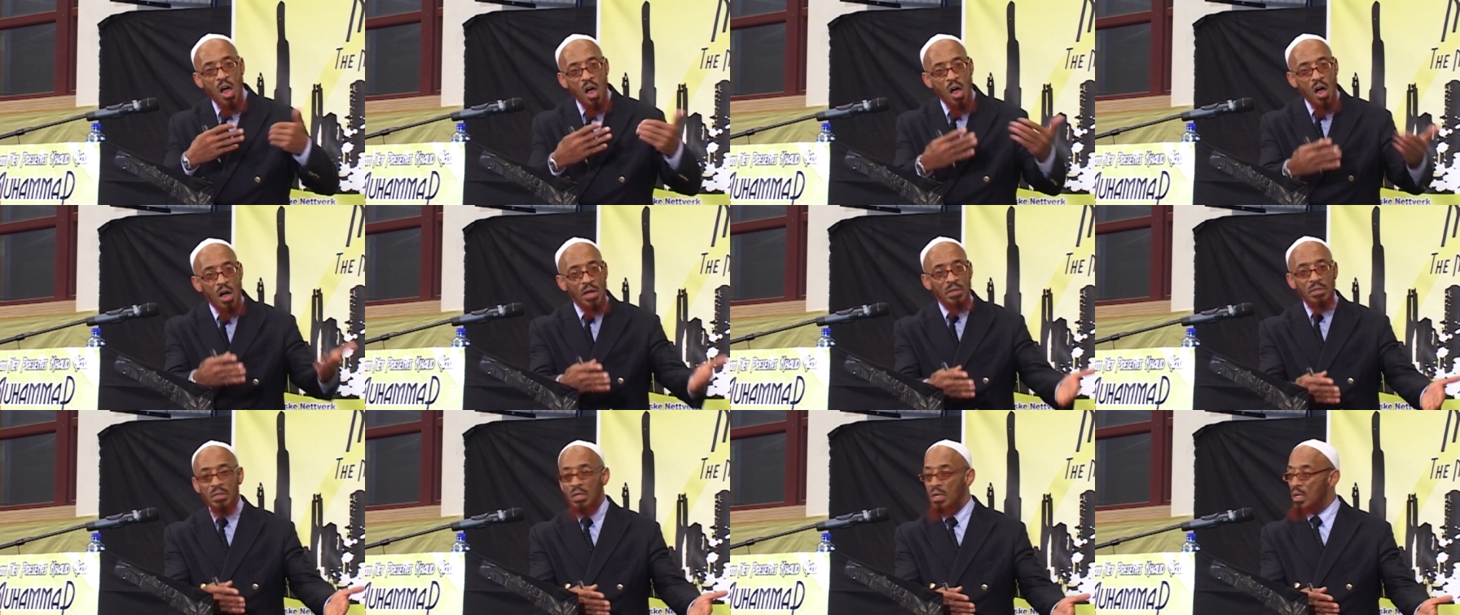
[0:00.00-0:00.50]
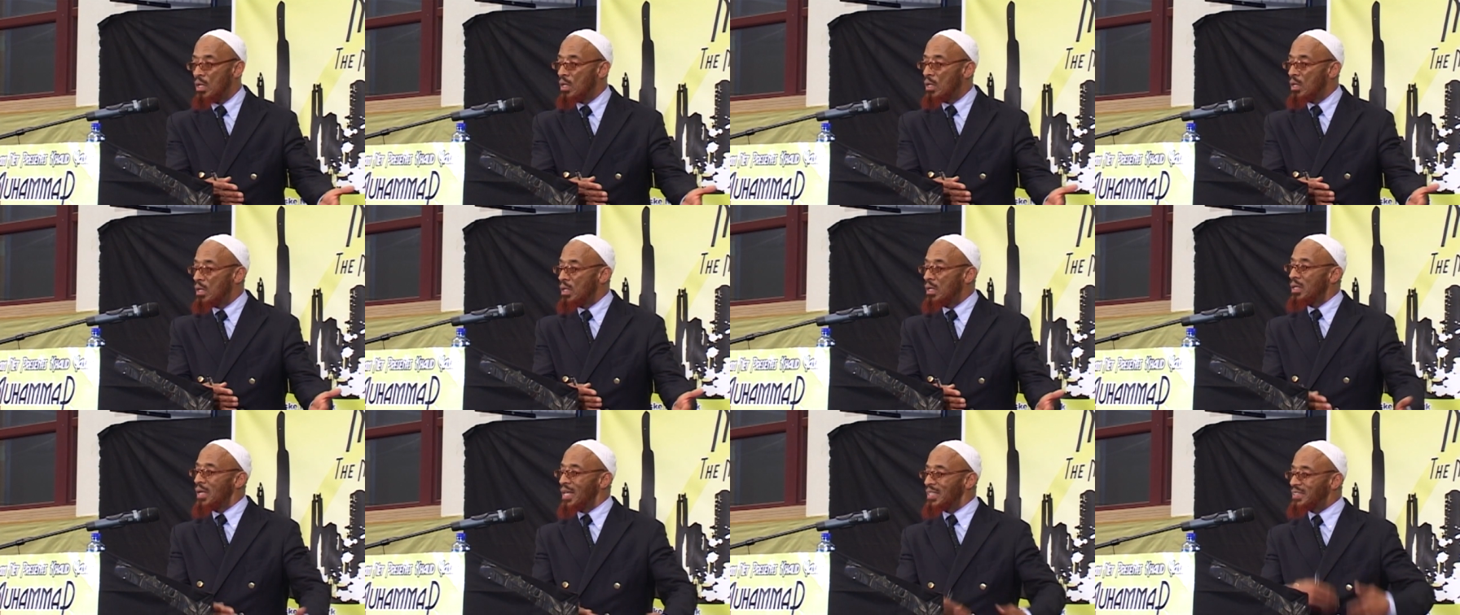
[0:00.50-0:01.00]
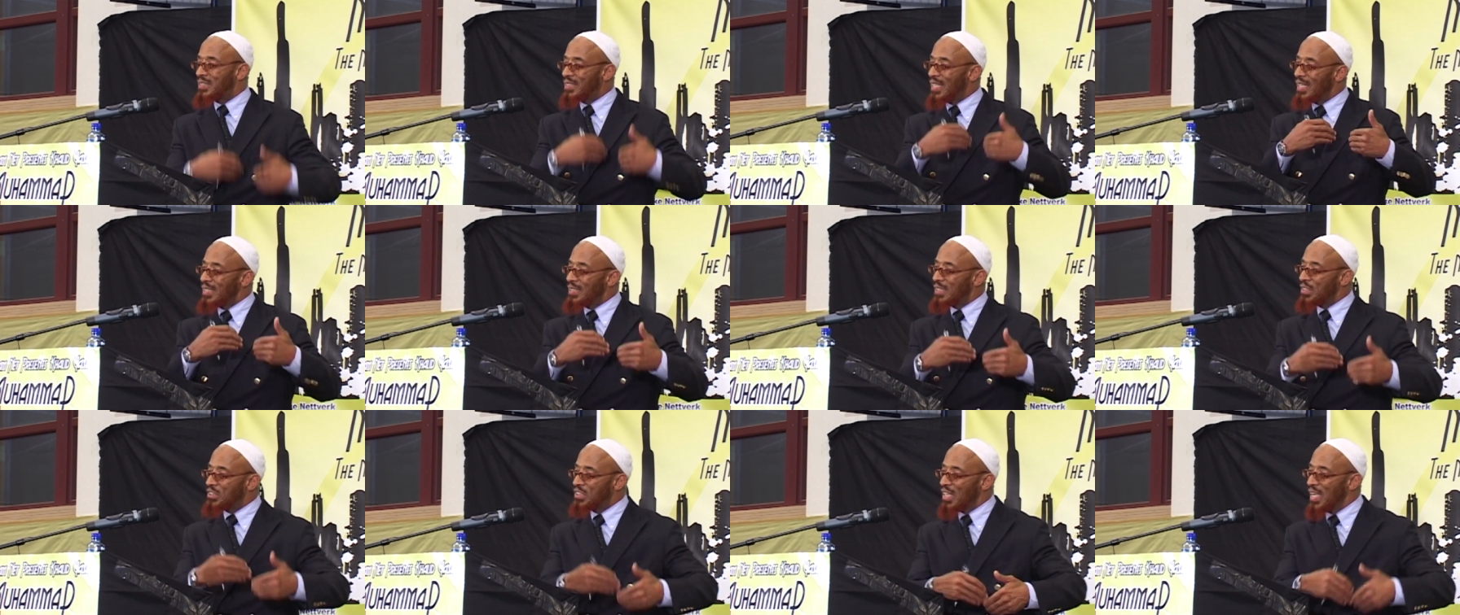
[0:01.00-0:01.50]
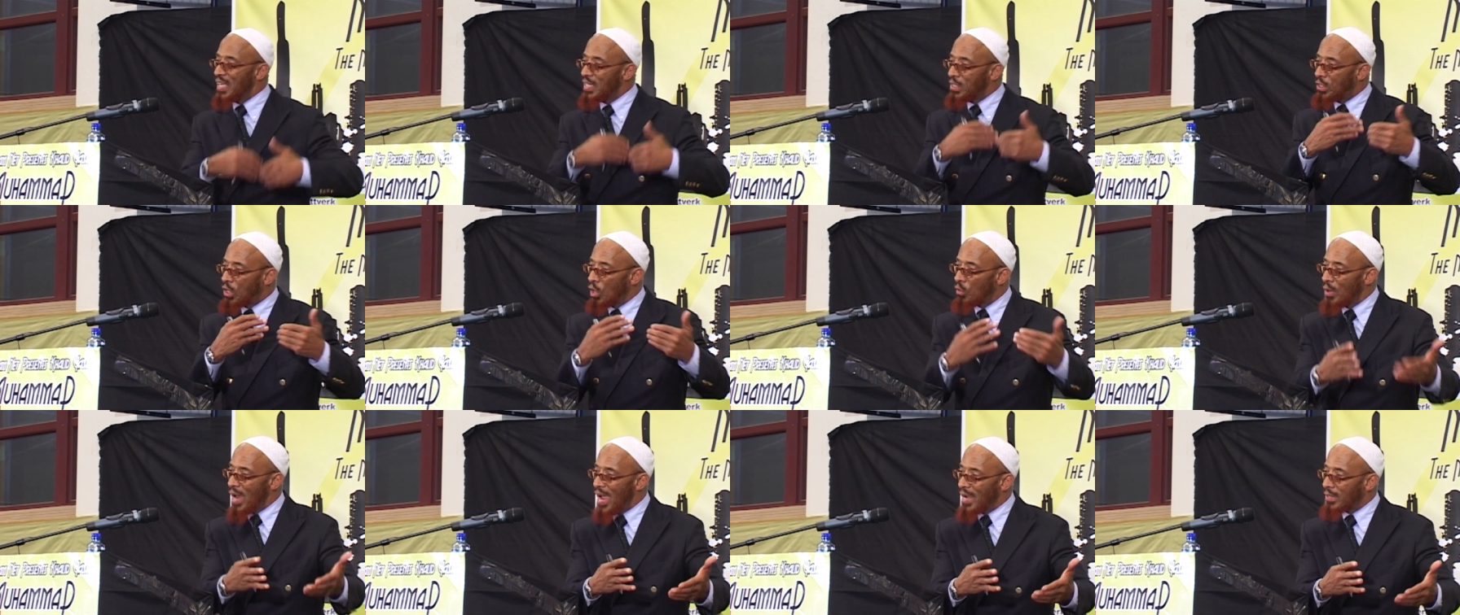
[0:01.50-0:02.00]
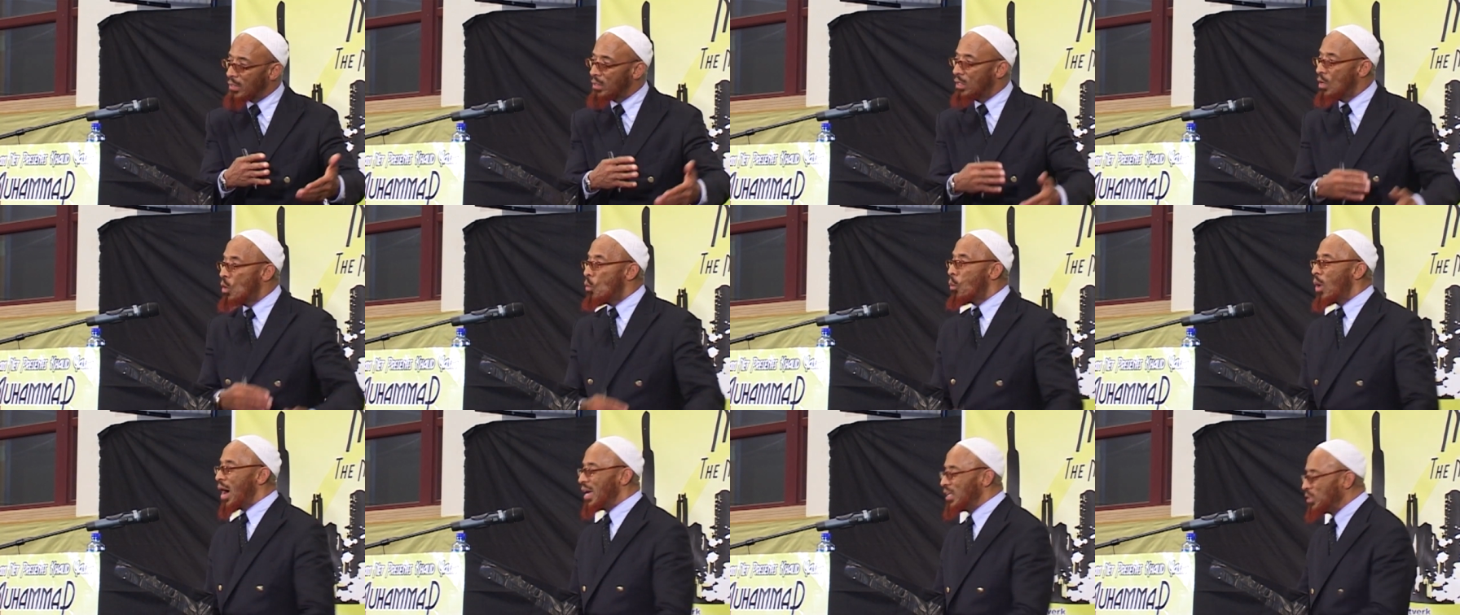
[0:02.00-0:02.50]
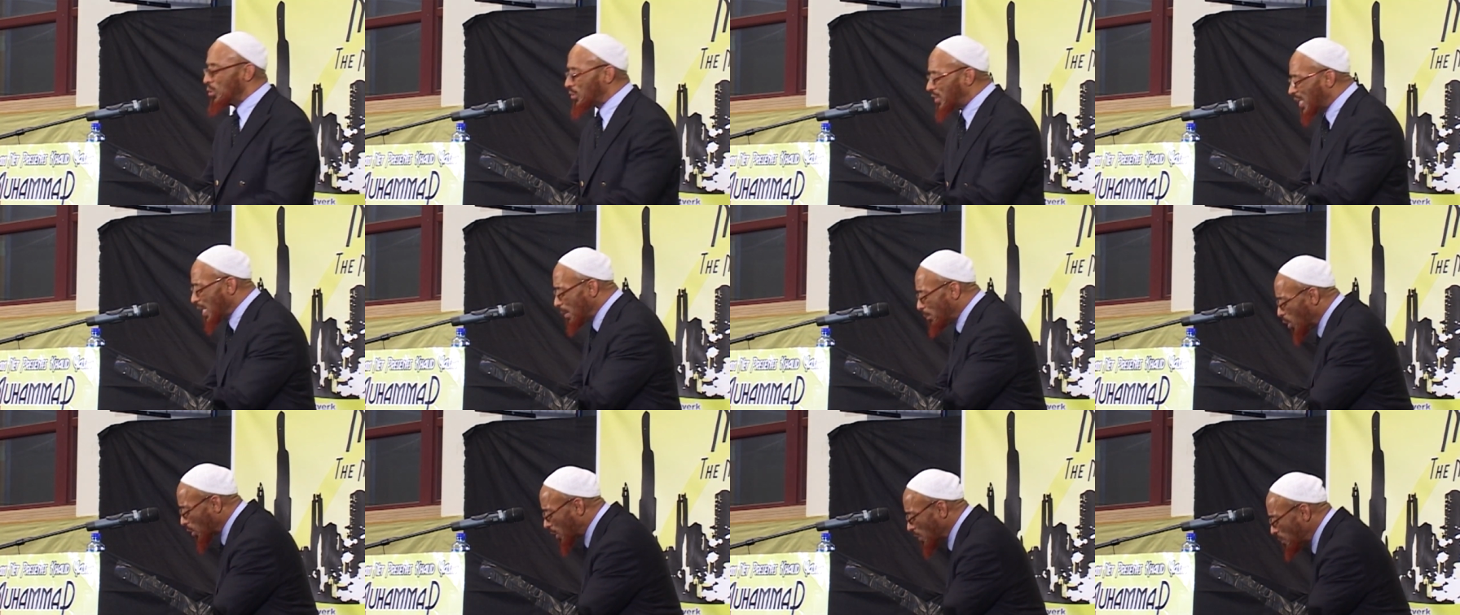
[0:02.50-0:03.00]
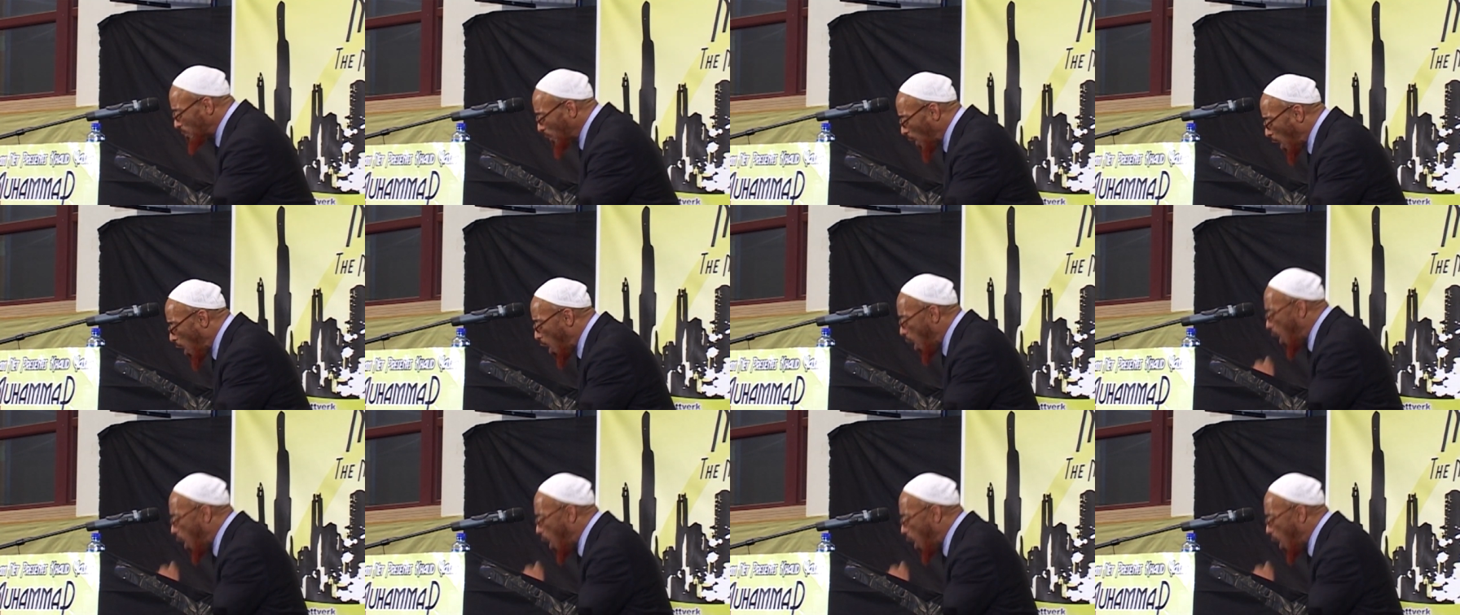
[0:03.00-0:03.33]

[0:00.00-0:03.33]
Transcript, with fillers: on. Let's get the thing correct. Why you keep looking for